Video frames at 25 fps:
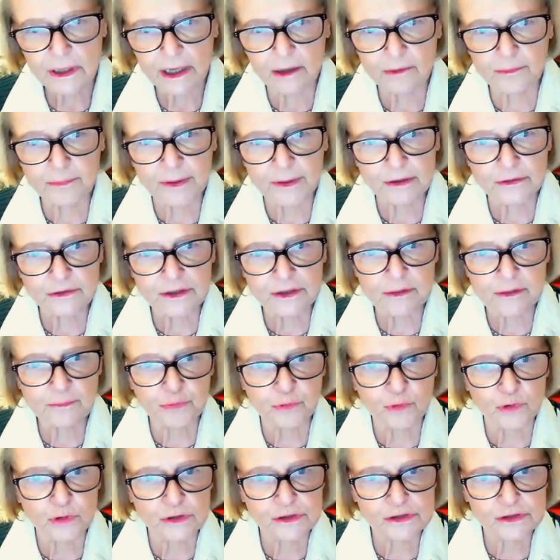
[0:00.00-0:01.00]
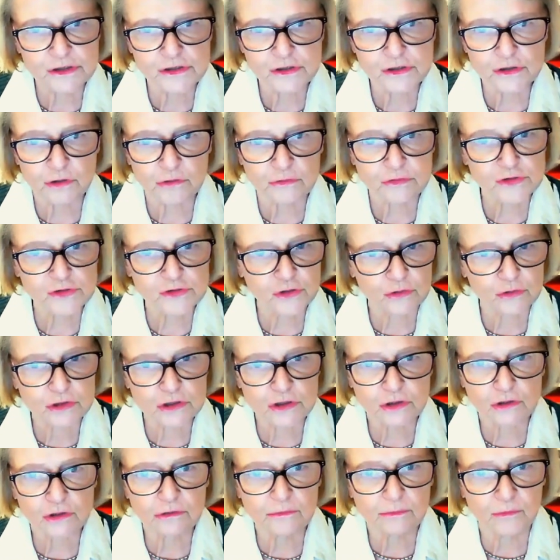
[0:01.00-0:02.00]
about the importance of
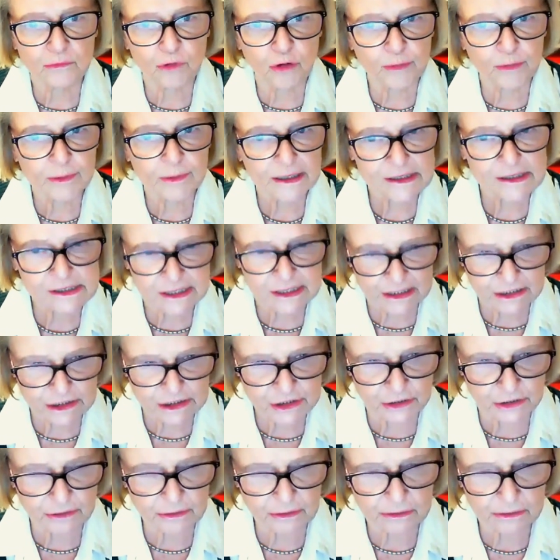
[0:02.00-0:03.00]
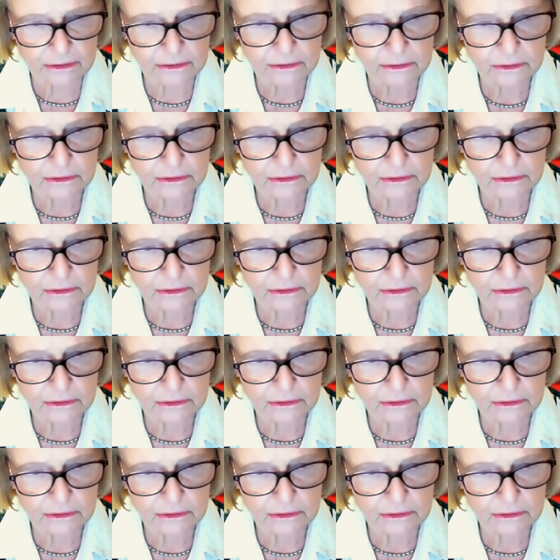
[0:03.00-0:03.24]
social mobilization